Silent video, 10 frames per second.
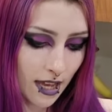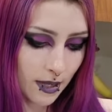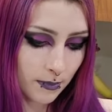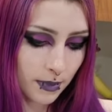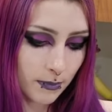
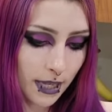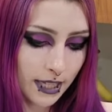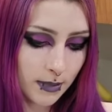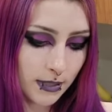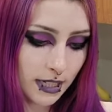Um, my
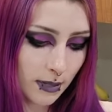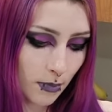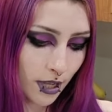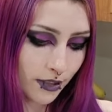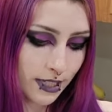husband and I
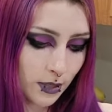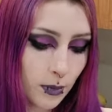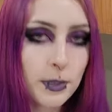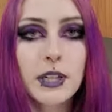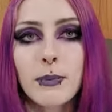bought this.
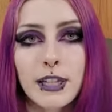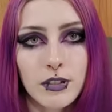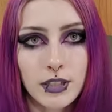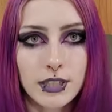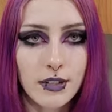We were gonna make
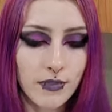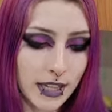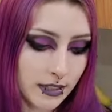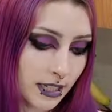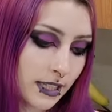cookies on
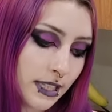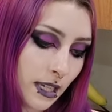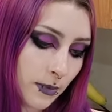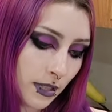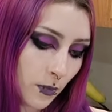Valentine's
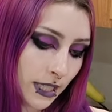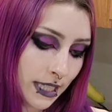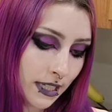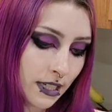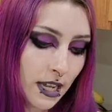Day, but then we
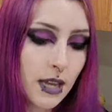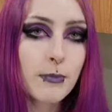didn't.